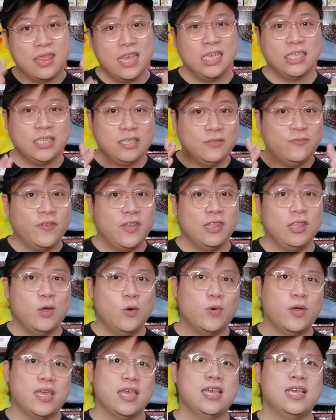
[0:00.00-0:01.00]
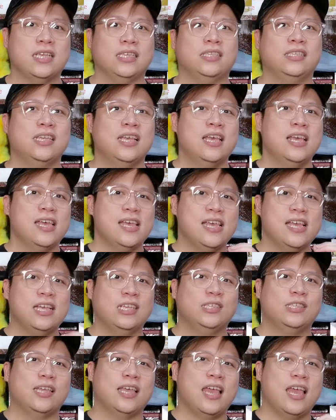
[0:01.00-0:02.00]
this video is
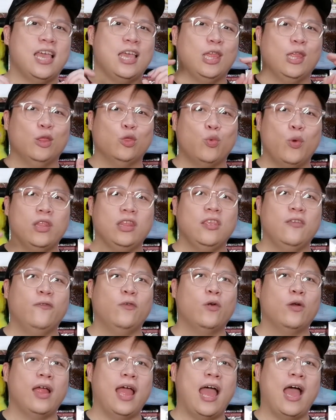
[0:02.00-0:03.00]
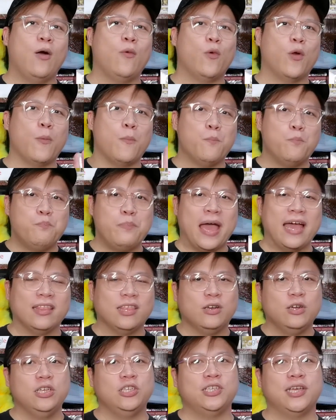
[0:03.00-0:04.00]
a 24-hour
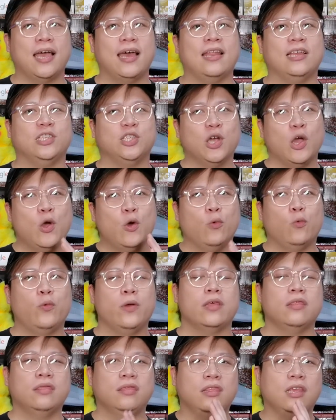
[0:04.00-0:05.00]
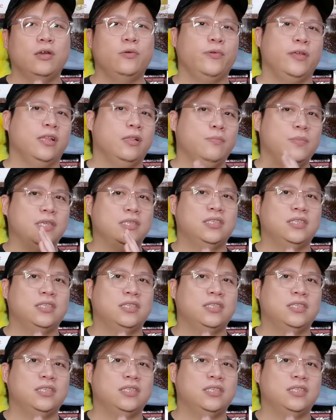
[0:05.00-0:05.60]
battery challenge with the Realme